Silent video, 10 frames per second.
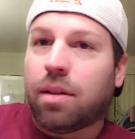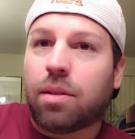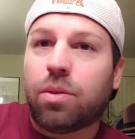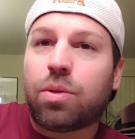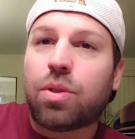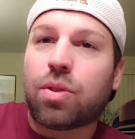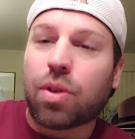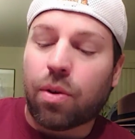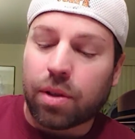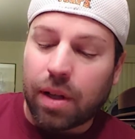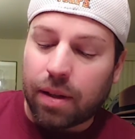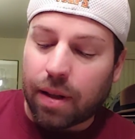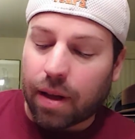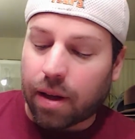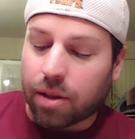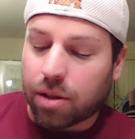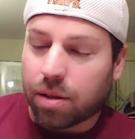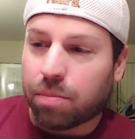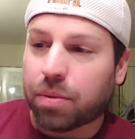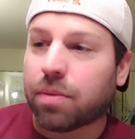Luxasoa down the hatch.
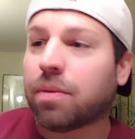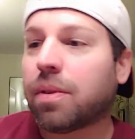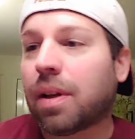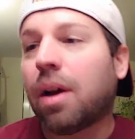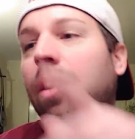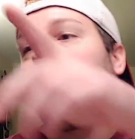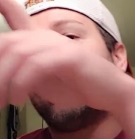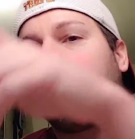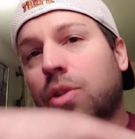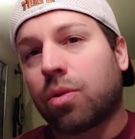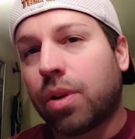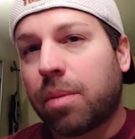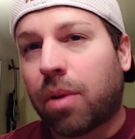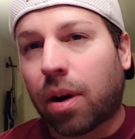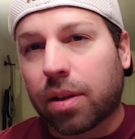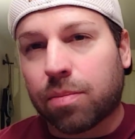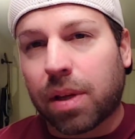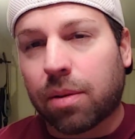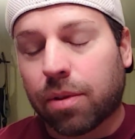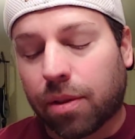Oh, so green mark is
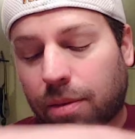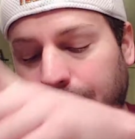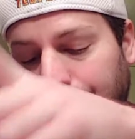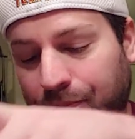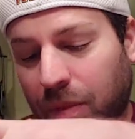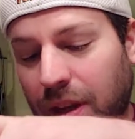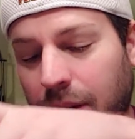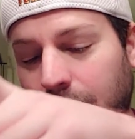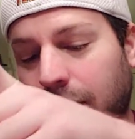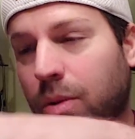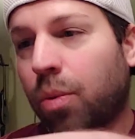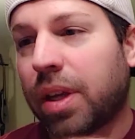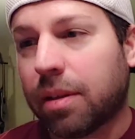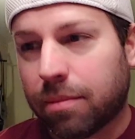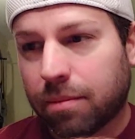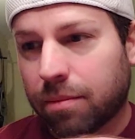made with wheat,